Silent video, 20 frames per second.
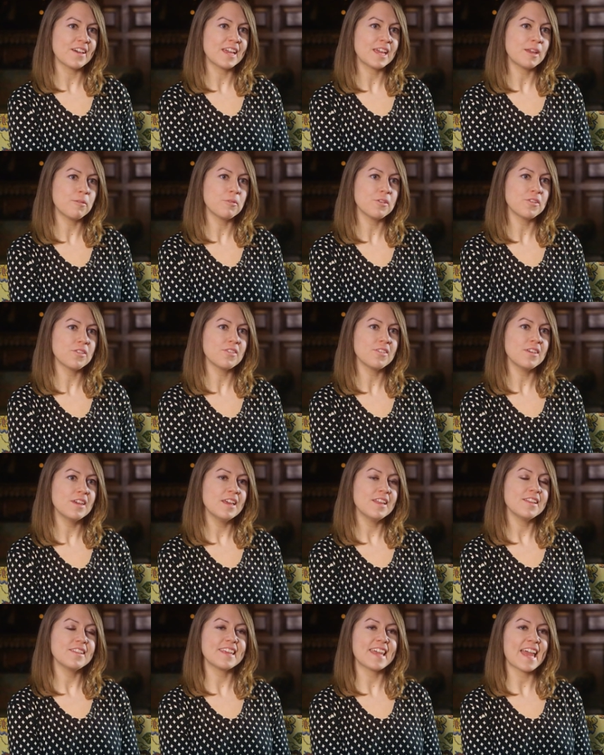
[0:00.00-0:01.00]
He was
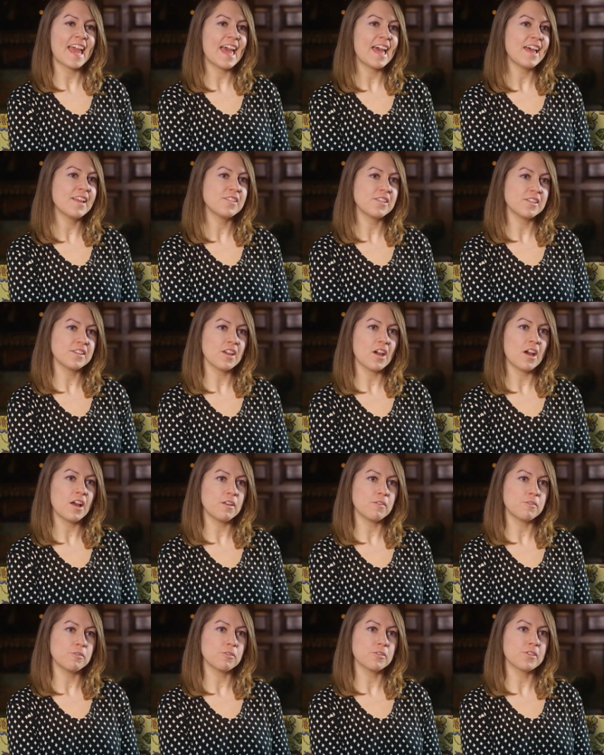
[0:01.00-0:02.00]
the heir to the
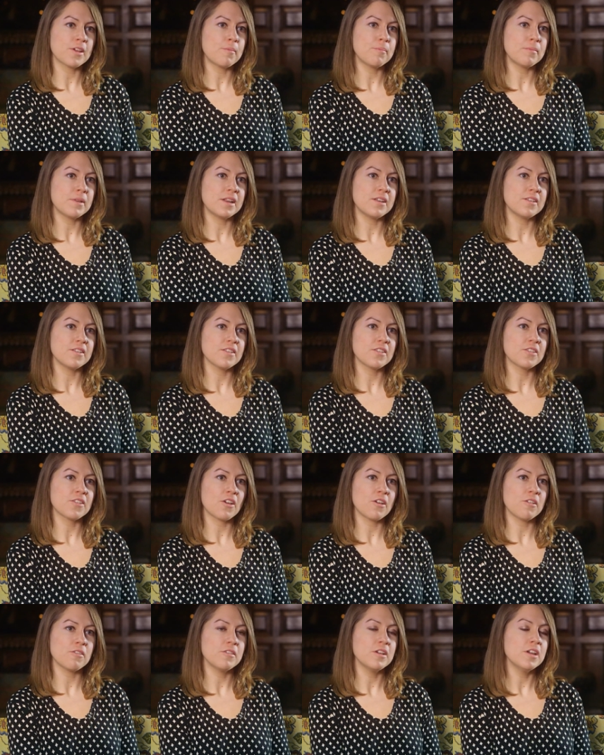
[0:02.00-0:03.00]
Earl of Northumberland,
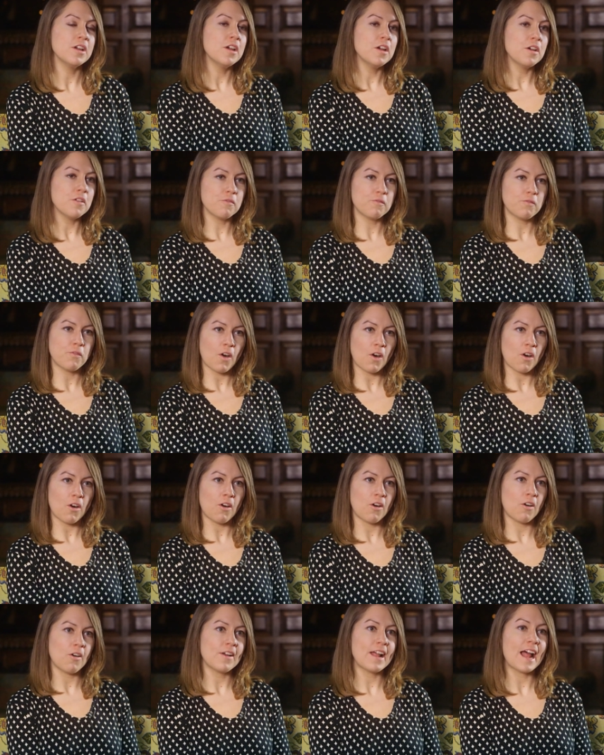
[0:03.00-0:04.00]
so
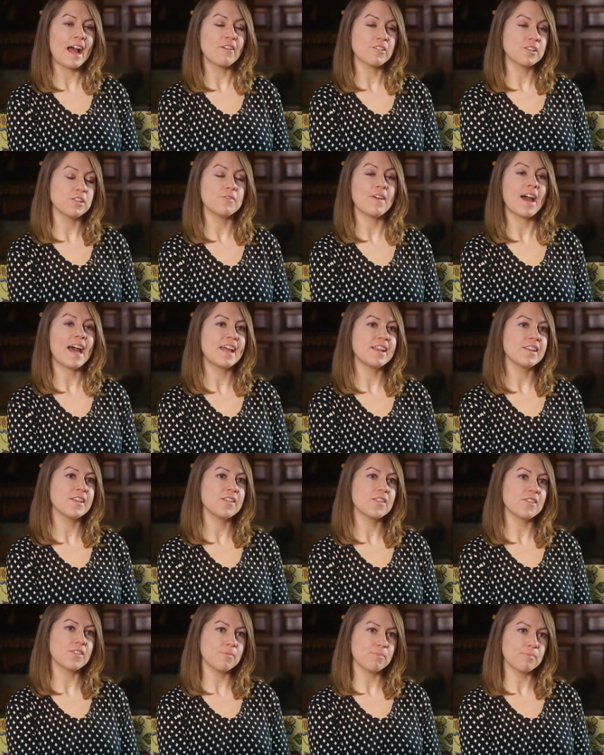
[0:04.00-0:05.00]
far out of
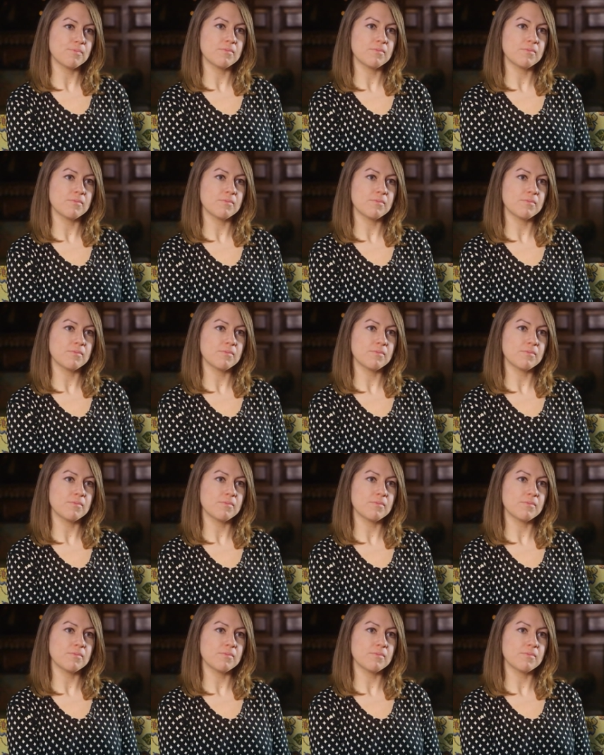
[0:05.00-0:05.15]
Anne's